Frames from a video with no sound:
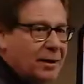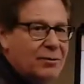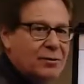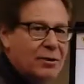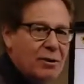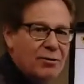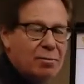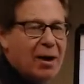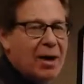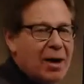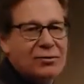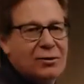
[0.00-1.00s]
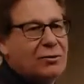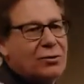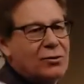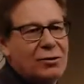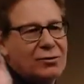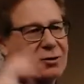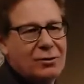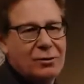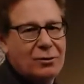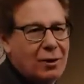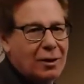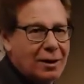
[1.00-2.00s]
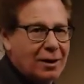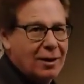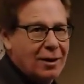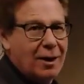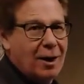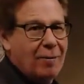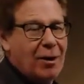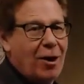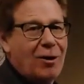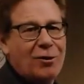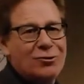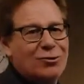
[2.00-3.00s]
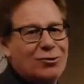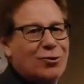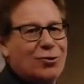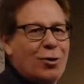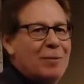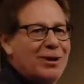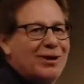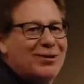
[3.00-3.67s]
estate on the East Coast, Boston, New Jersey, New York, all those great